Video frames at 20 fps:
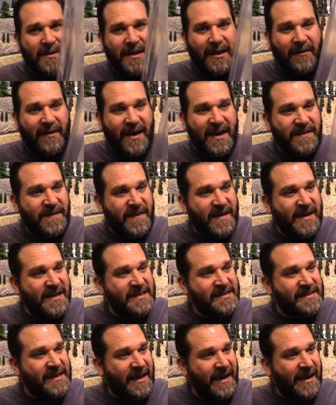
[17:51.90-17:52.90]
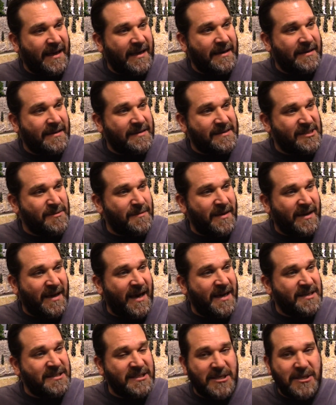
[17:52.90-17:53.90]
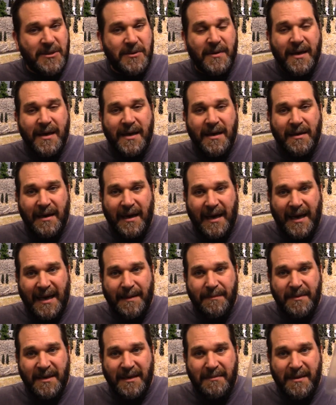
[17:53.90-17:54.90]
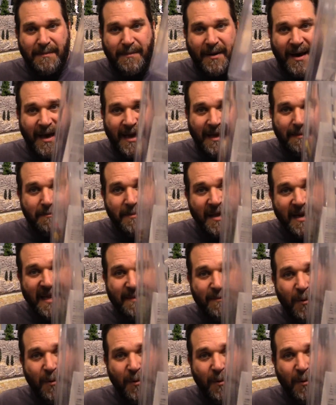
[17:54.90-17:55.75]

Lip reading: going to like these, and assuming I do, I'm going to be buying many